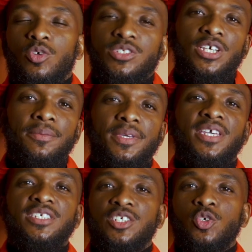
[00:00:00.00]
What's up,
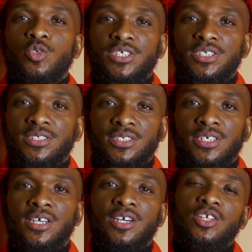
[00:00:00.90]
kings and
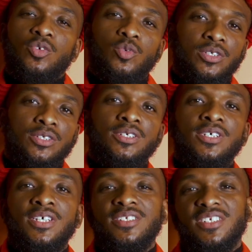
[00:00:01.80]
queens of the world?
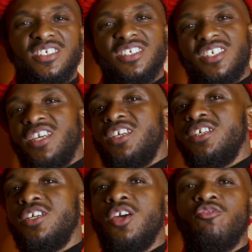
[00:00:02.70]
This is
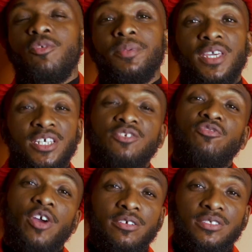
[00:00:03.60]
King from King's
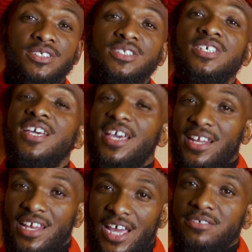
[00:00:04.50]
Fragrances
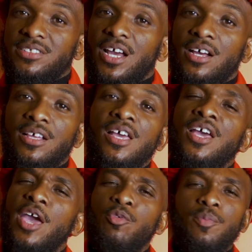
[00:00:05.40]
and Lifestyle,
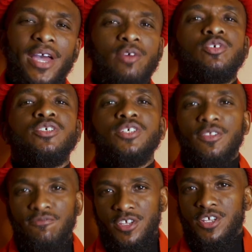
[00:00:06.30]
and we're back with
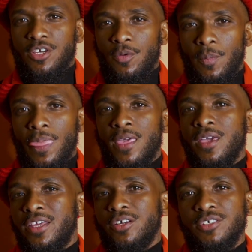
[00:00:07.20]
another video.
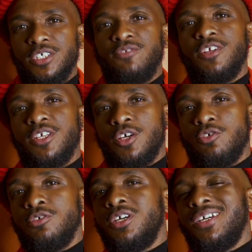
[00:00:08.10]
And on this
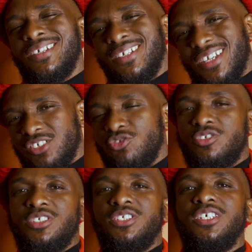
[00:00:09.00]
video, as
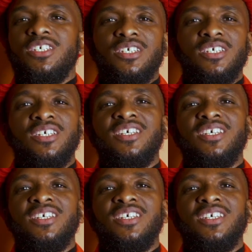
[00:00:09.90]
you can see,